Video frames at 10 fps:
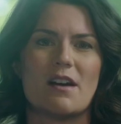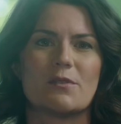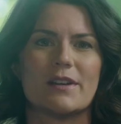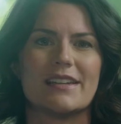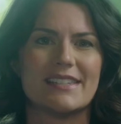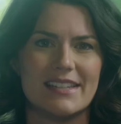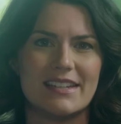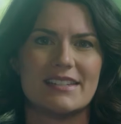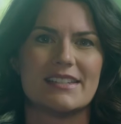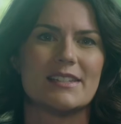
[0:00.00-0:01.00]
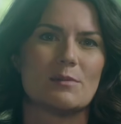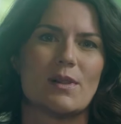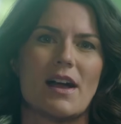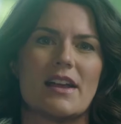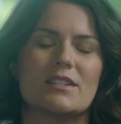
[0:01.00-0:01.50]
offering assistance and
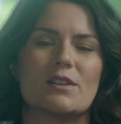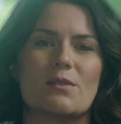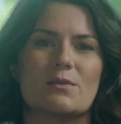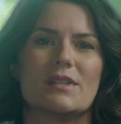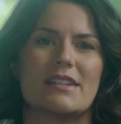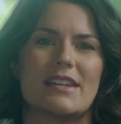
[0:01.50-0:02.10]
supplies to those in